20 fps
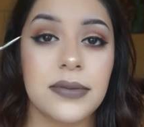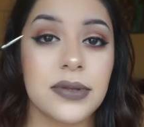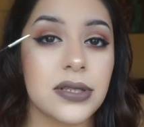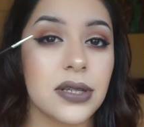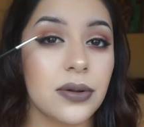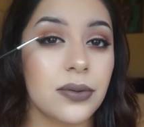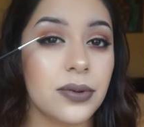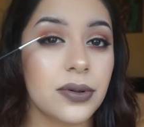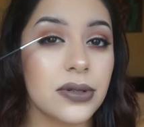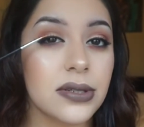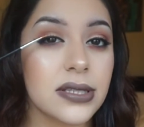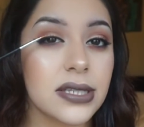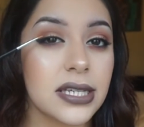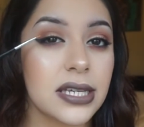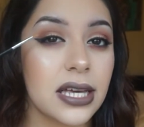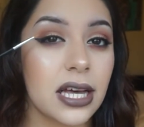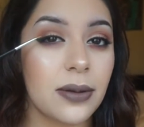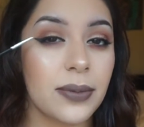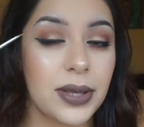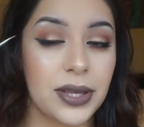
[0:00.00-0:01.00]
So we'll
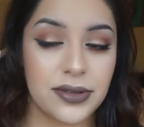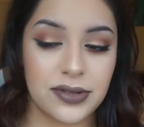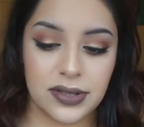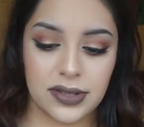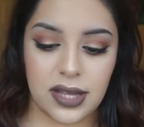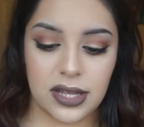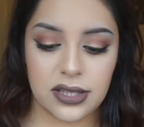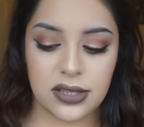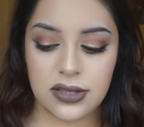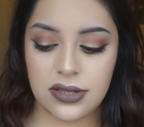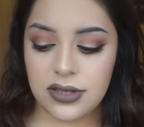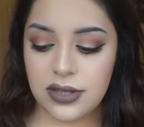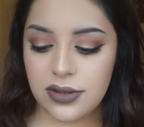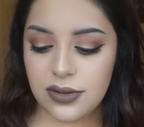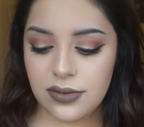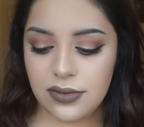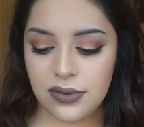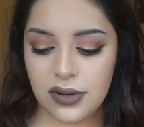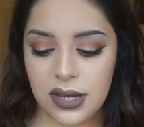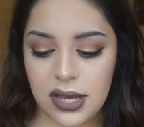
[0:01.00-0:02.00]
see. I'll be using that
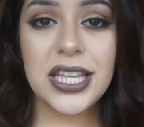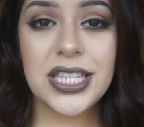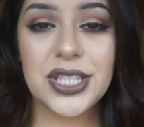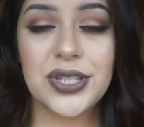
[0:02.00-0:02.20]
soon.